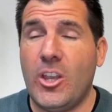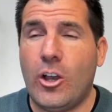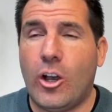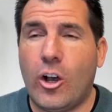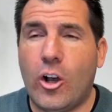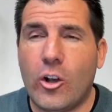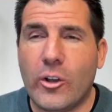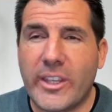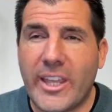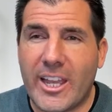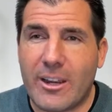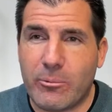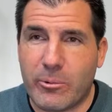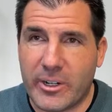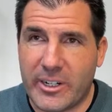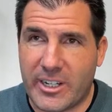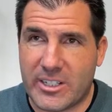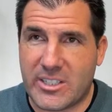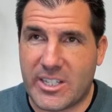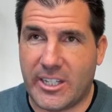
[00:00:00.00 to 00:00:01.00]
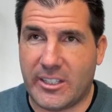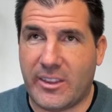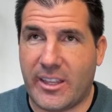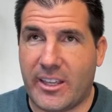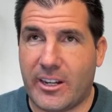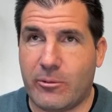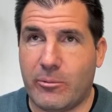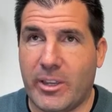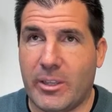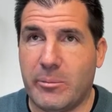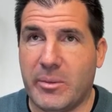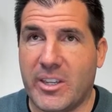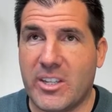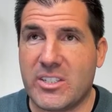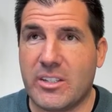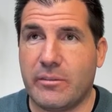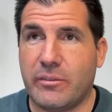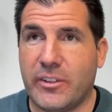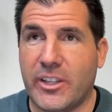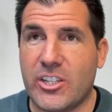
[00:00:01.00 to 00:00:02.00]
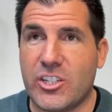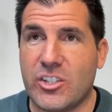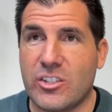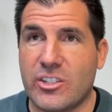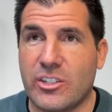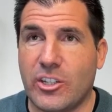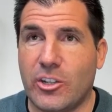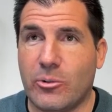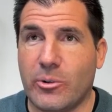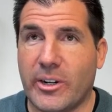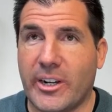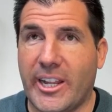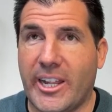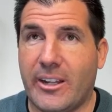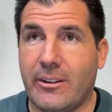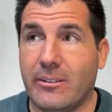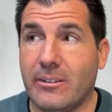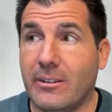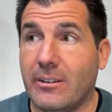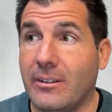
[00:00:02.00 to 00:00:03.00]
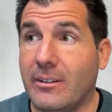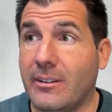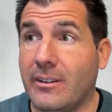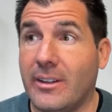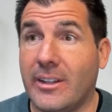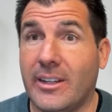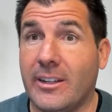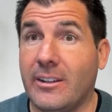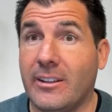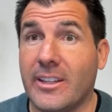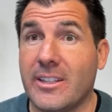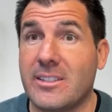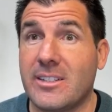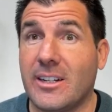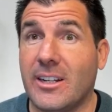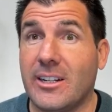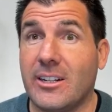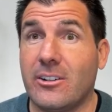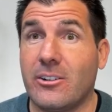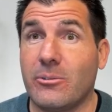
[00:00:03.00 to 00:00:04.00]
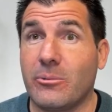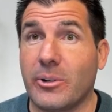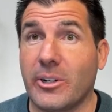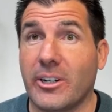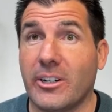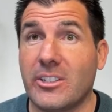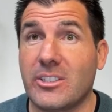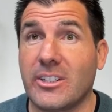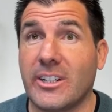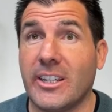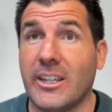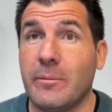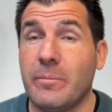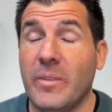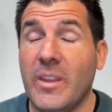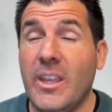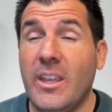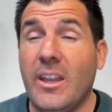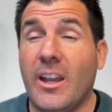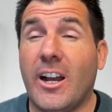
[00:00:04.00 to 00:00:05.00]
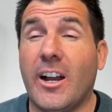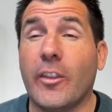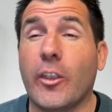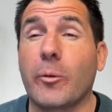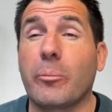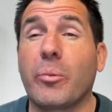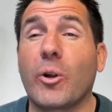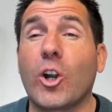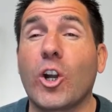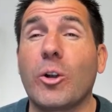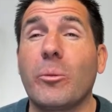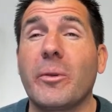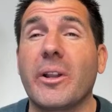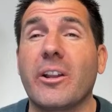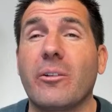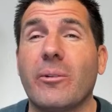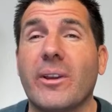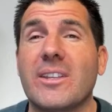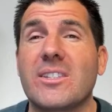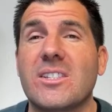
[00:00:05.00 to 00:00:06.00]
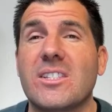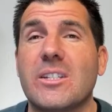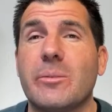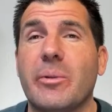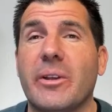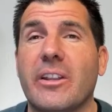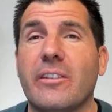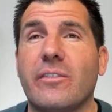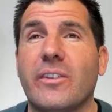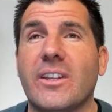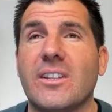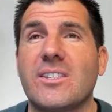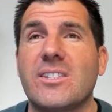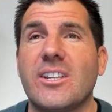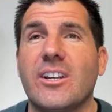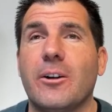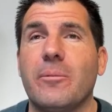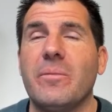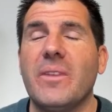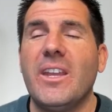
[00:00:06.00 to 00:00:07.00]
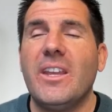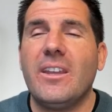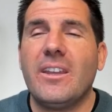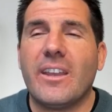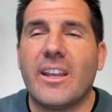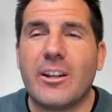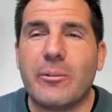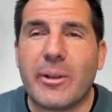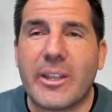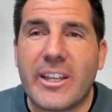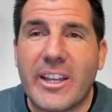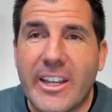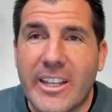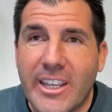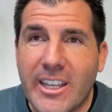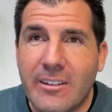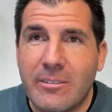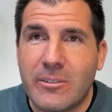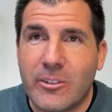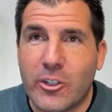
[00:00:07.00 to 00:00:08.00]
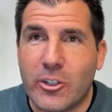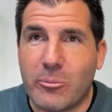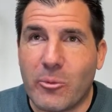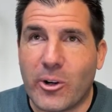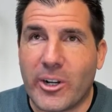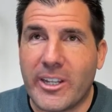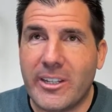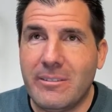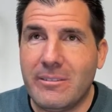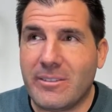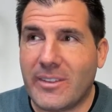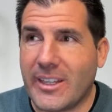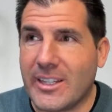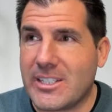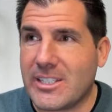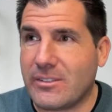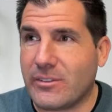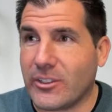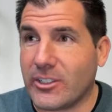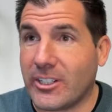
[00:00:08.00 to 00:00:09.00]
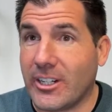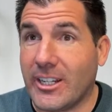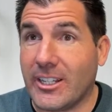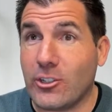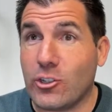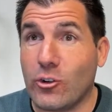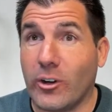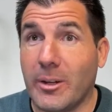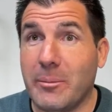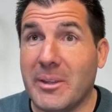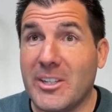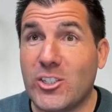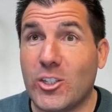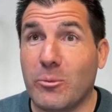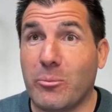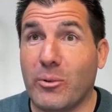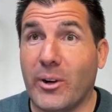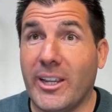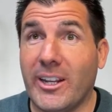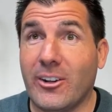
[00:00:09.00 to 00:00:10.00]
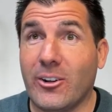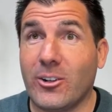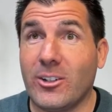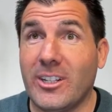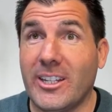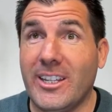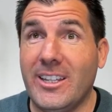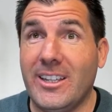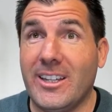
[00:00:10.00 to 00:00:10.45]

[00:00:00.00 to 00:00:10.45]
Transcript: Oh, yeah, we're going to take that away because inflation's lower now. No, that's not how it works, right? Uh, they're permanent raises to benefits. So anyway, again, good morning. Thanks for uh, joining me so bright and early.